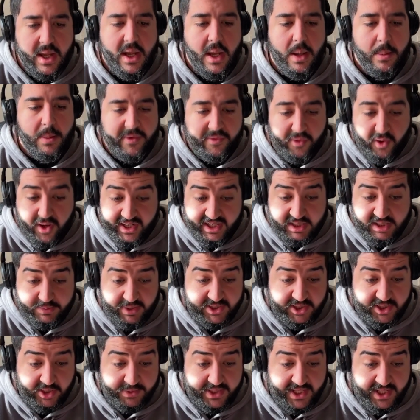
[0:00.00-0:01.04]
Before I get to my
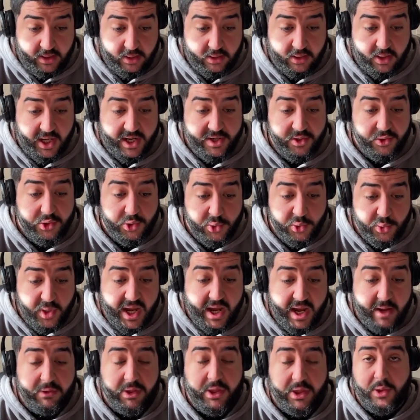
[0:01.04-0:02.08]
top 10, I do
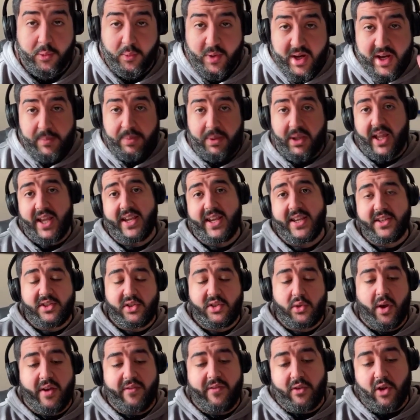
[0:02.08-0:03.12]
have three players
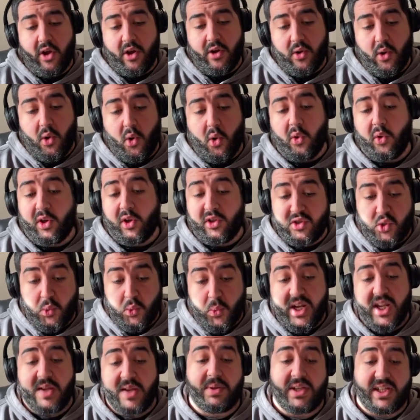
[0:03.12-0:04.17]
who I've got all on
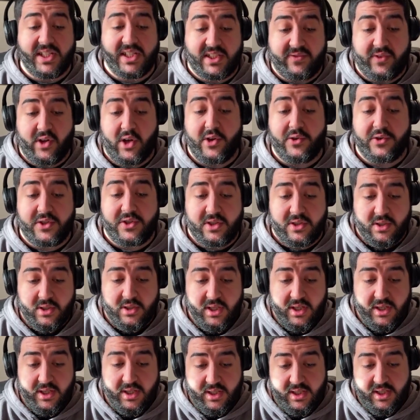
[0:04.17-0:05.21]
20 plus votes.
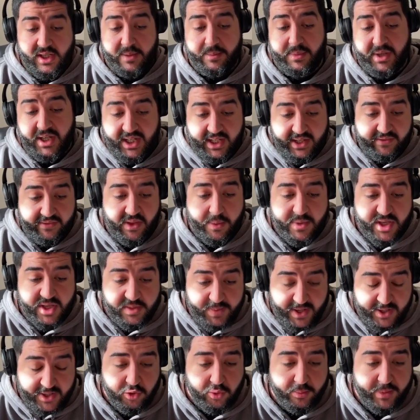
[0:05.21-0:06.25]
I'm going to give them a
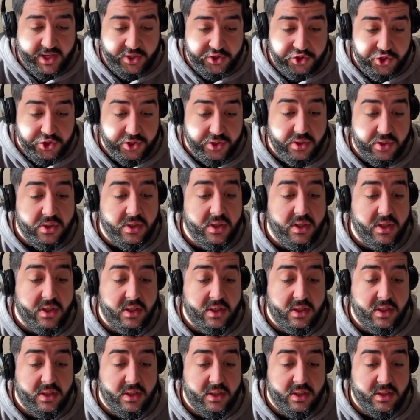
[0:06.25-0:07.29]
special mention.
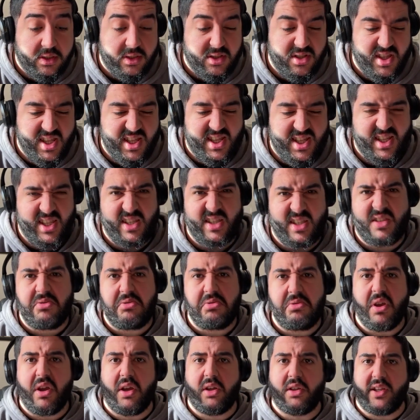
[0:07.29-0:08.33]
So this is
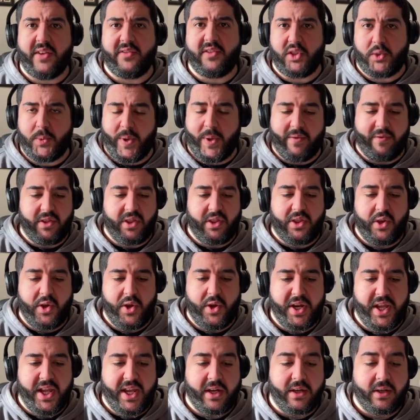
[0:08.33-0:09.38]
11, 12, and
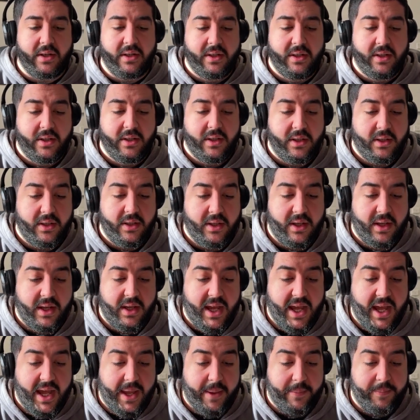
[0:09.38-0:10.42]
13.
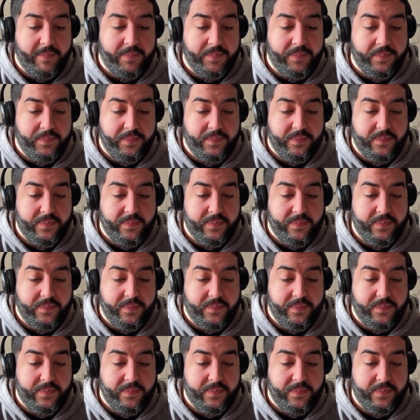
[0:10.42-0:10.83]
Um,